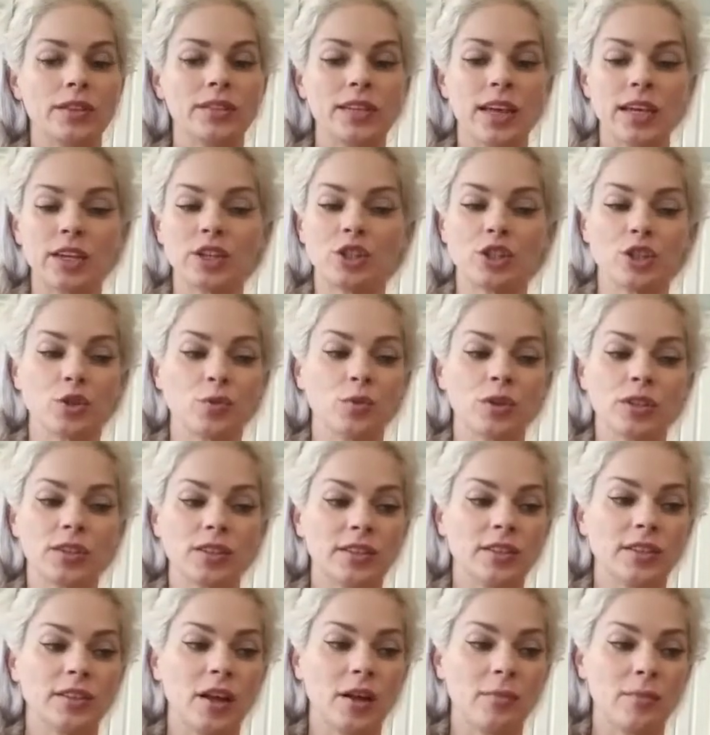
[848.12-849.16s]
the texture was
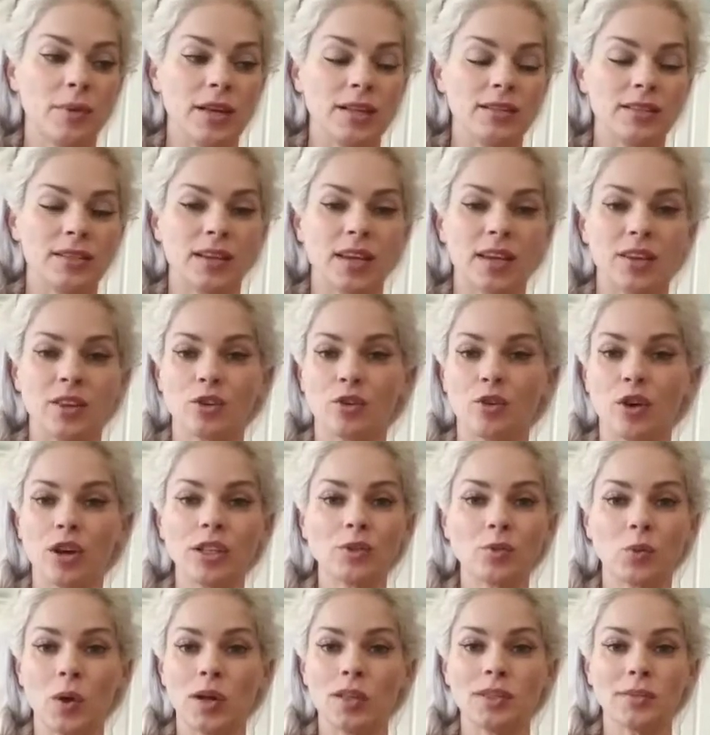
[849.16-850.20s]
still amazing, and the
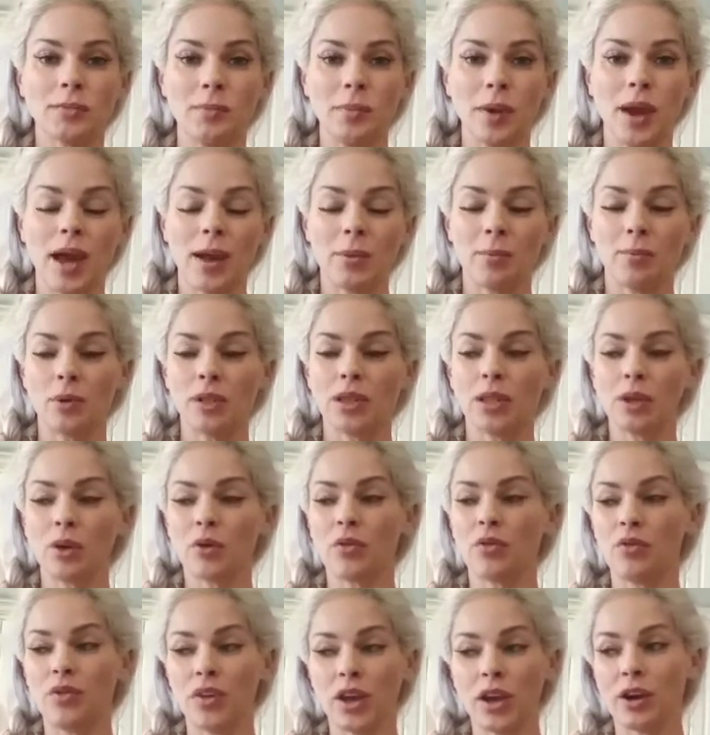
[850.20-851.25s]
crust wasn't bad, but they
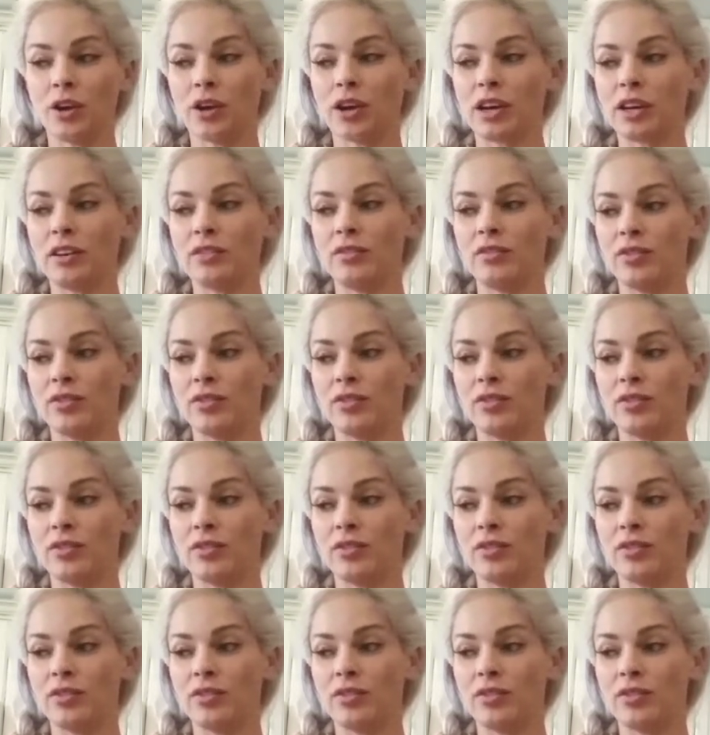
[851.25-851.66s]
were very,